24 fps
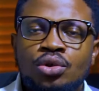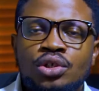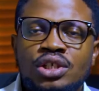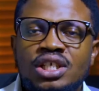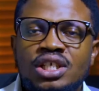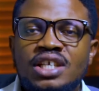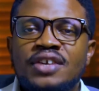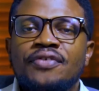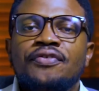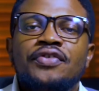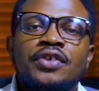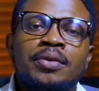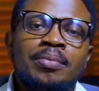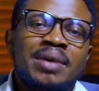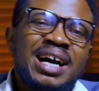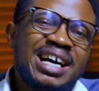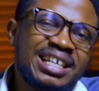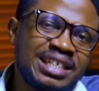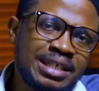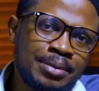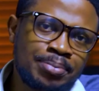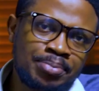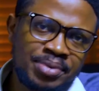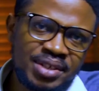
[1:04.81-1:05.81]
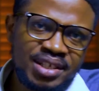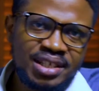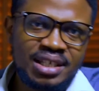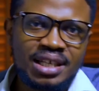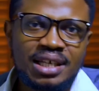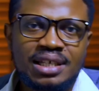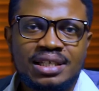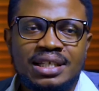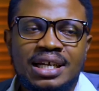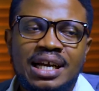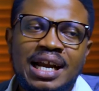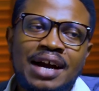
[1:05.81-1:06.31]
see film as a
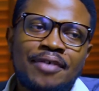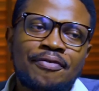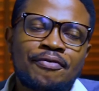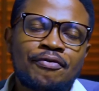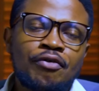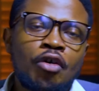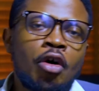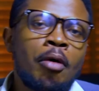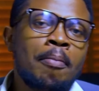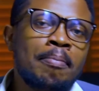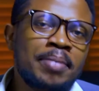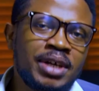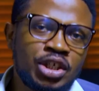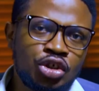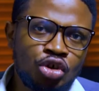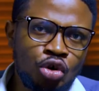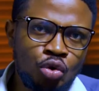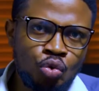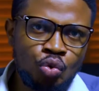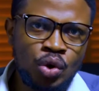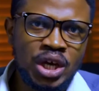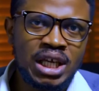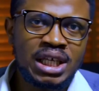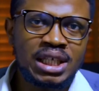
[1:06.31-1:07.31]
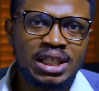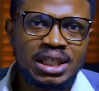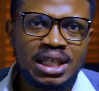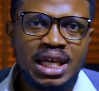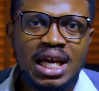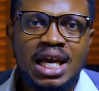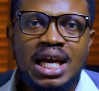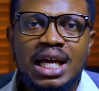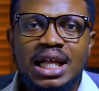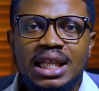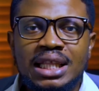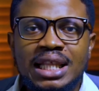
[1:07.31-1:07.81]
business, there are 4 major ways
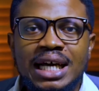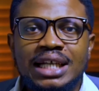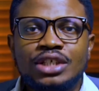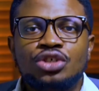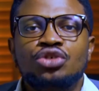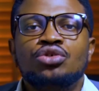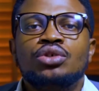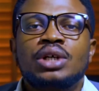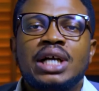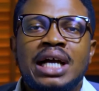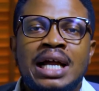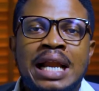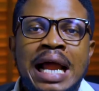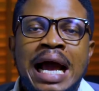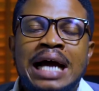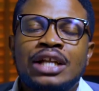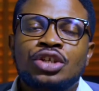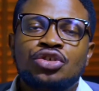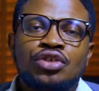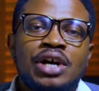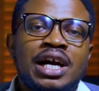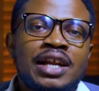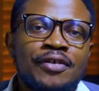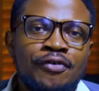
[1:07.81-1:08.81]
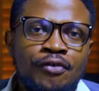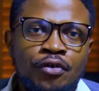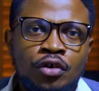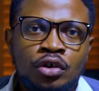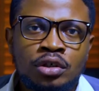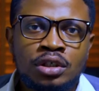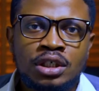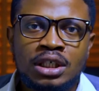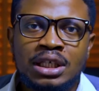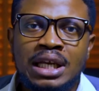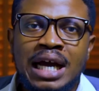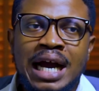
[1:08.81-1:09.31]
that you can attract
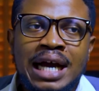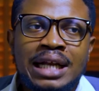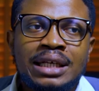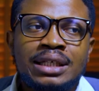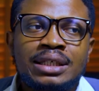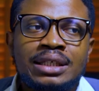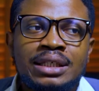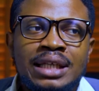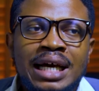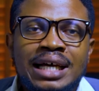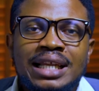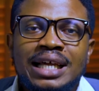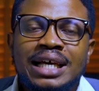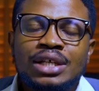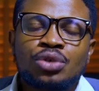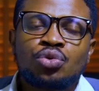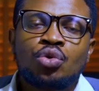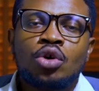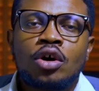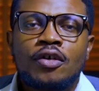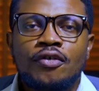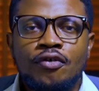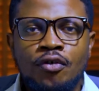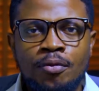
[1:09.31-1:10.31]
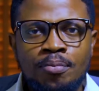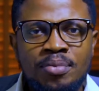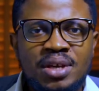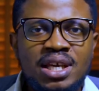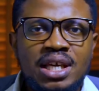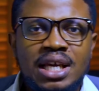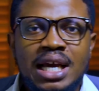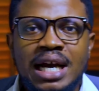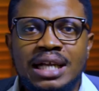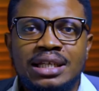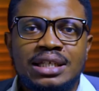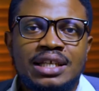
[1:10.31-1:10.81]
funding, and that has worked for
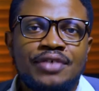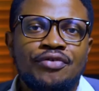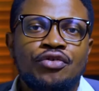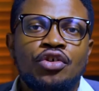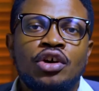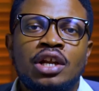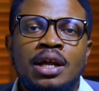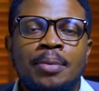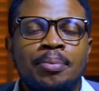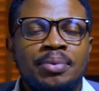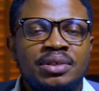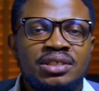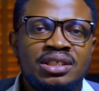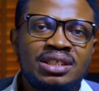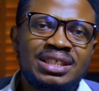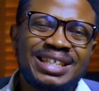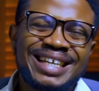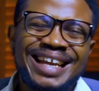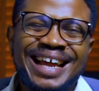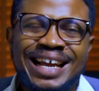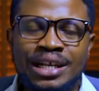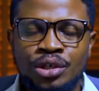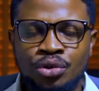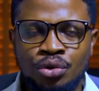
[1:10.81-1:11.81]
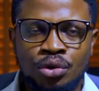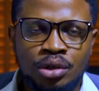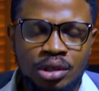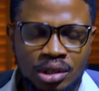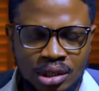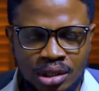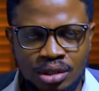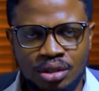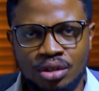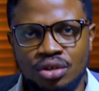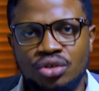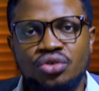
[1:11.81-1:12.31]
me and a few other persons that I know in the
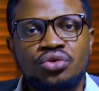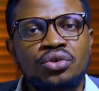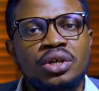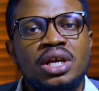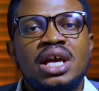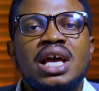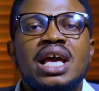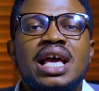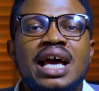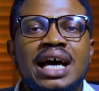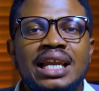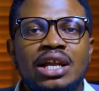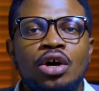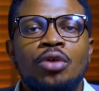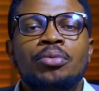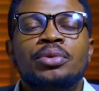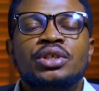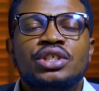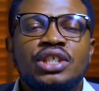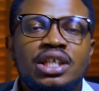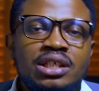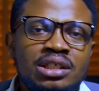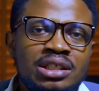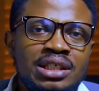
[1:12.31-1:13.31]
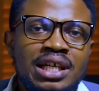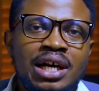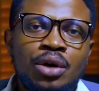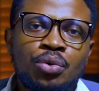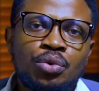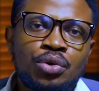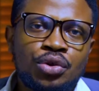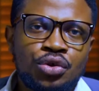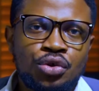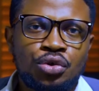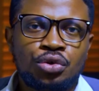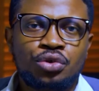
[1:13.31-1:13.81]
industry, and I'll be sharing that
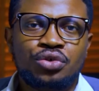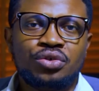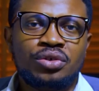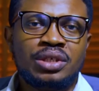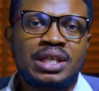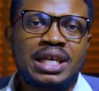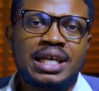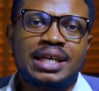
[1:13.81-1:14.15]
with you today.